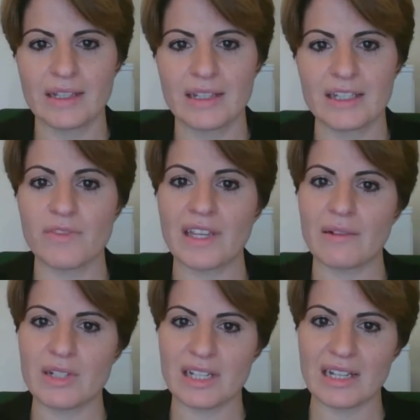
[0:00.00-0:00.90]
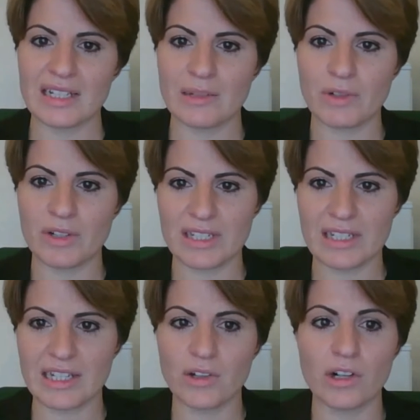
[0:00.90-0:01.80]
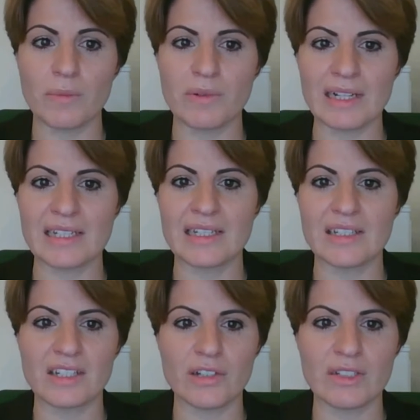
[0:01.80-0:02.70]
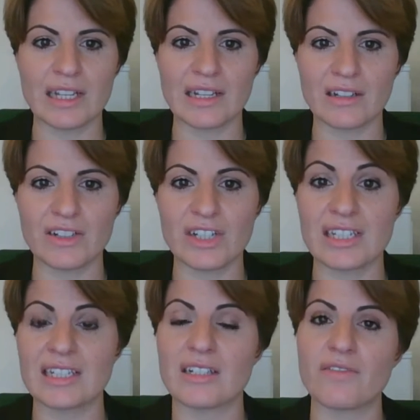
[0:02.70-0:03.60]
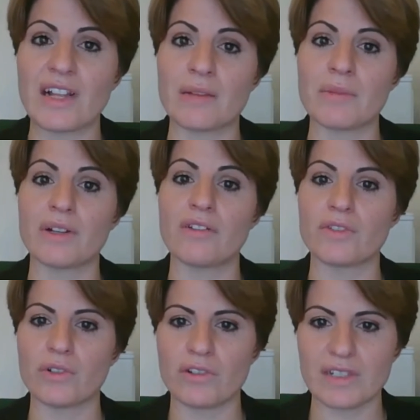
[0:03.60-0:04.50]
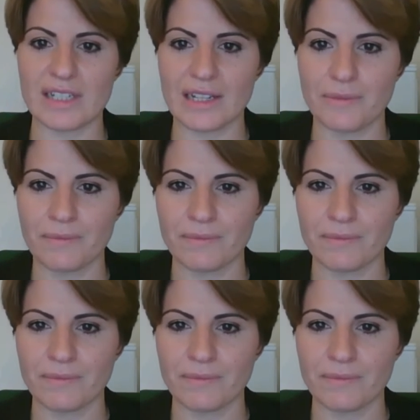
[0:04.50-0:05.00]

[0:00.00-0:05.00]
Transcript: Something I would certainly want to see incorporated into new technologies is the development of oracy.